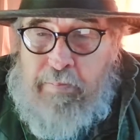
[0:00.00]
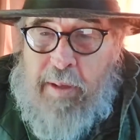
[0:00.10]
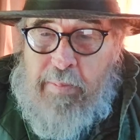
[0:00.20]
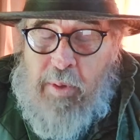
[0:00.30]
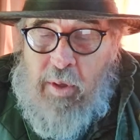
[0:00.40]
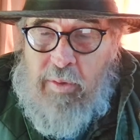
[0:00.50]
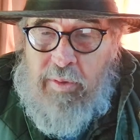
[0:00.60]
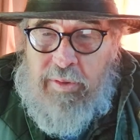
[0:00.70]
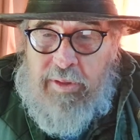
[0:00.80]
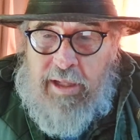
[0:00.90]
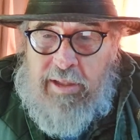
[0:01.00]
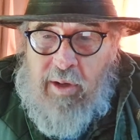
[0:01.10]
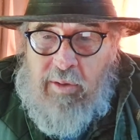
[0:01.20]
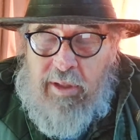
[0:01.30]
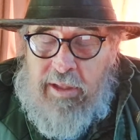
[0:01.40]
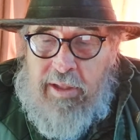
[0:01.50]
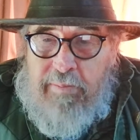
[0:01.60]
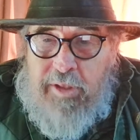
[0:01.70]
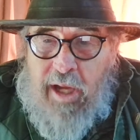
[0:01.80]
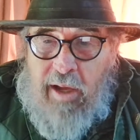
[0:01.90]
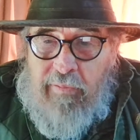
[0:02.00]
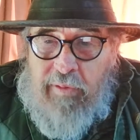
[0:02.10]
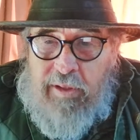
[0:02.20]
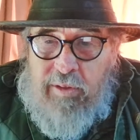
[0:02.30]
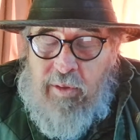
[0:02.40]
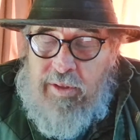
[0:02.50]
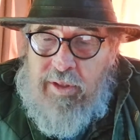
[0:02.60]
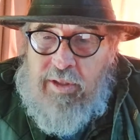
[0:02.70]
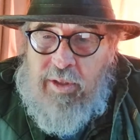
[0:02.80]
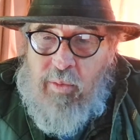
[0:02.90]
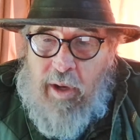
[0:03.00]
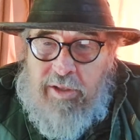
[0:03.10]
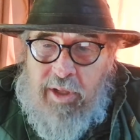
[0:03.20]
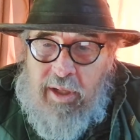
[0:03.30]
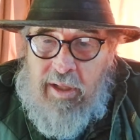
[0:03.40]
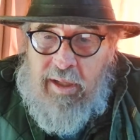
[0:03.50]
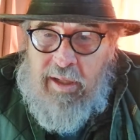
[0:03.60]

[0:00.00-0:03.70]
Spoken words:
People that don't get themselves into a situation